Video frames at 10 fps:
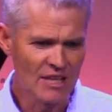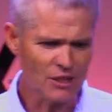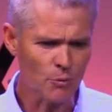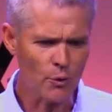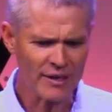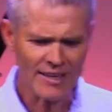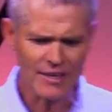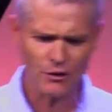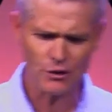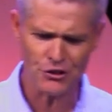So I'm quickly
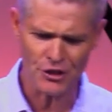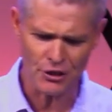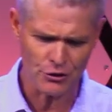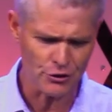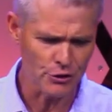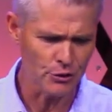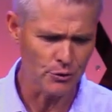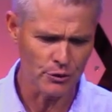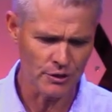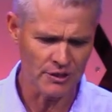going to
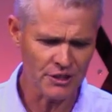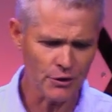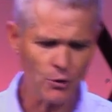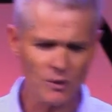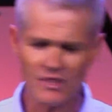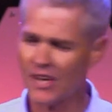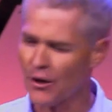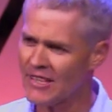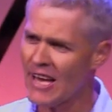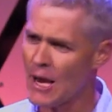show you what's
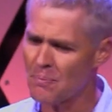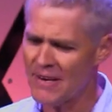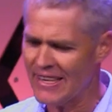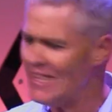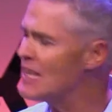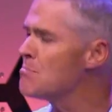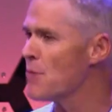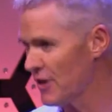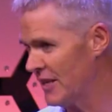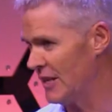currently happening in
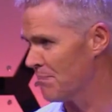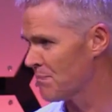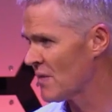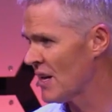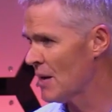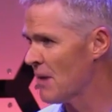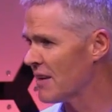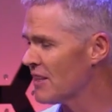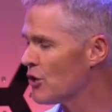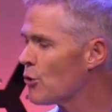America
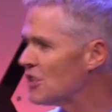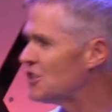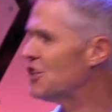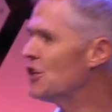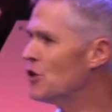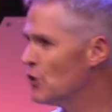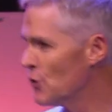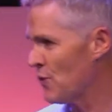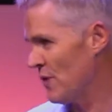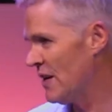among the Christian
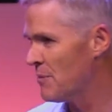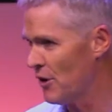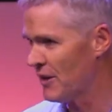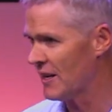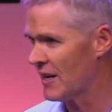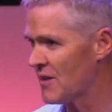youth in America.